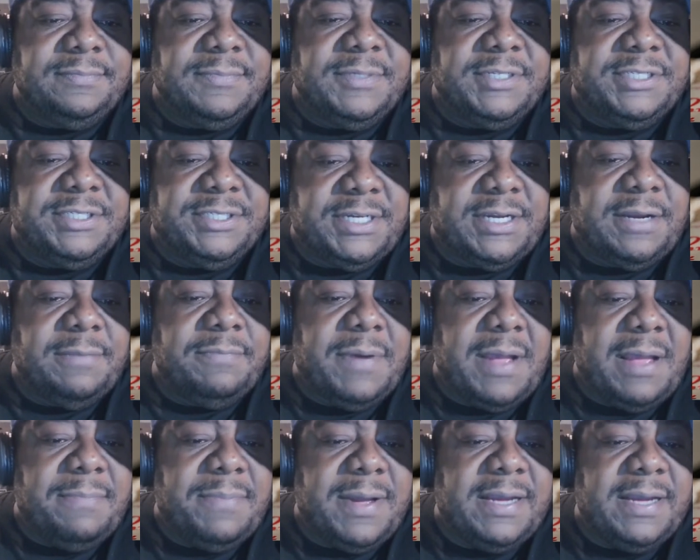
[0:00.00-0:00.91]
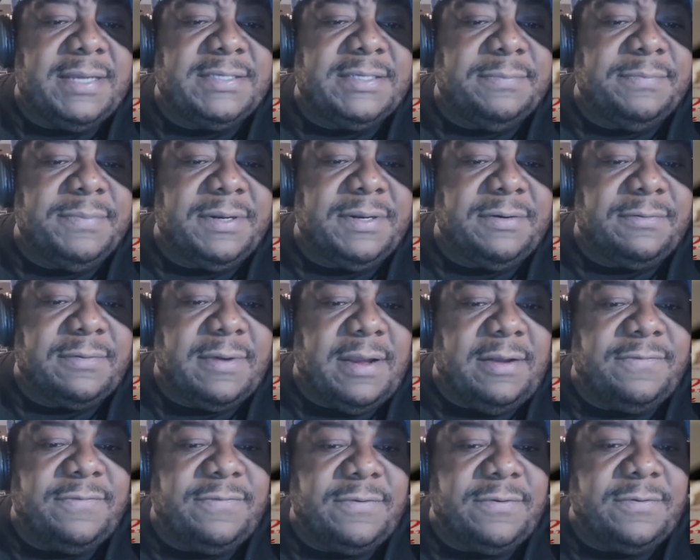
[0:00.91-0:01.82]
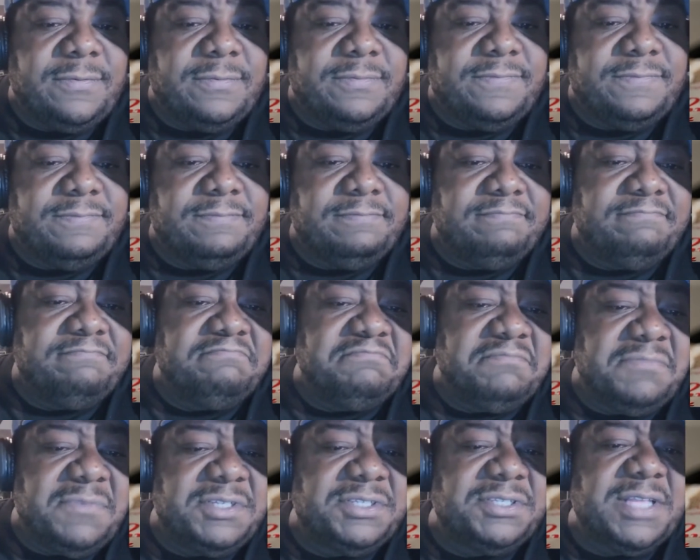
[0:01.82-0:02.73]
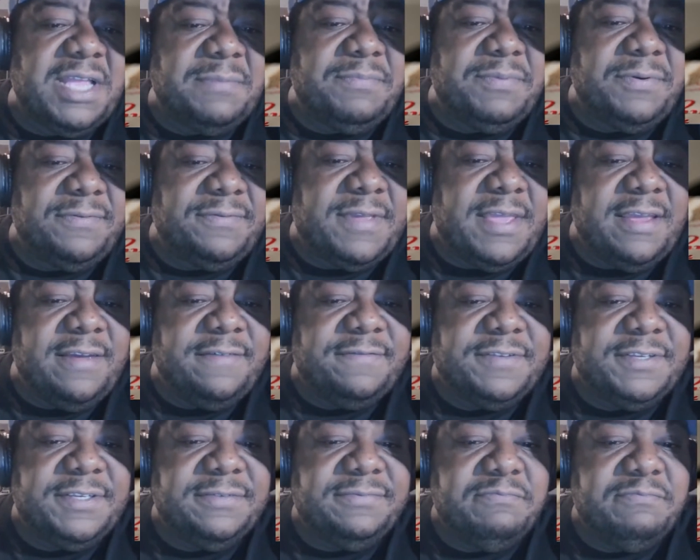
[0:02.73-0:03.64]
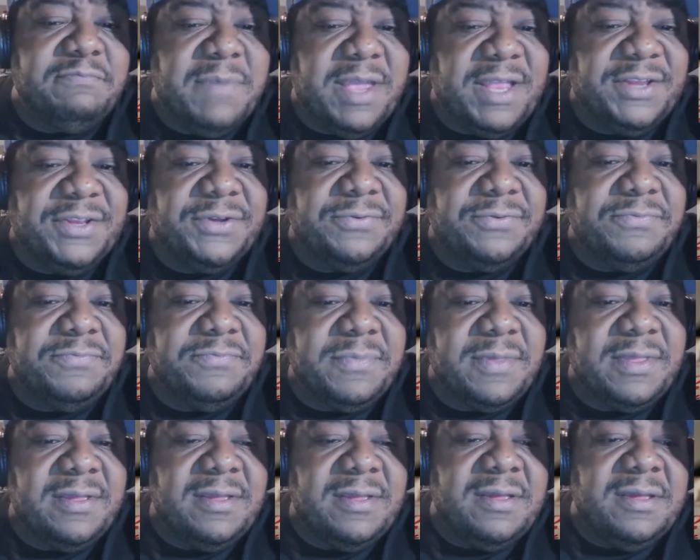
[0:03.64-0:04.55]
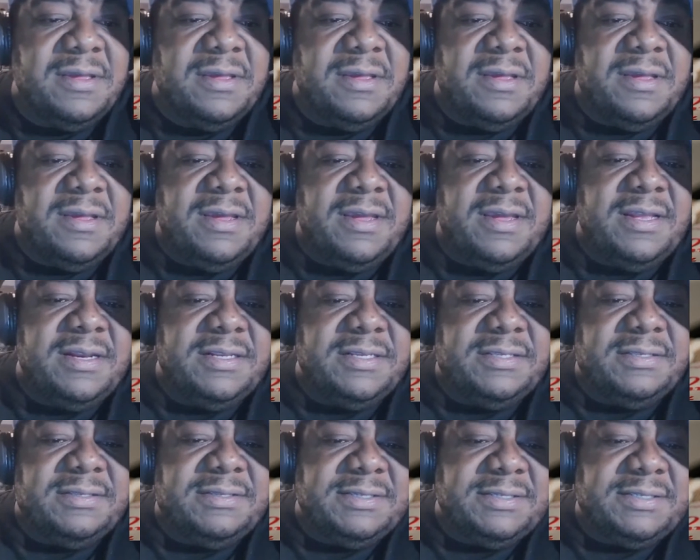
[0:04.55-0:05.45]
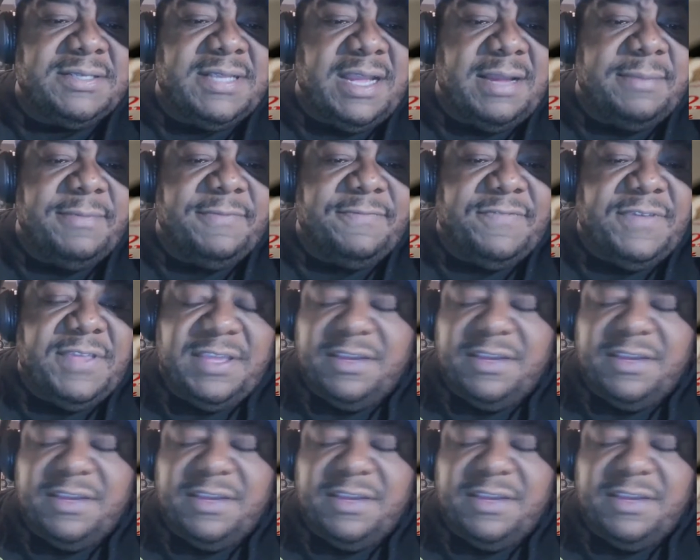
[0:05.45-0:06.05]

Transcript: but your chicken pot pies have been around for a staple of KFC's menu. At this time of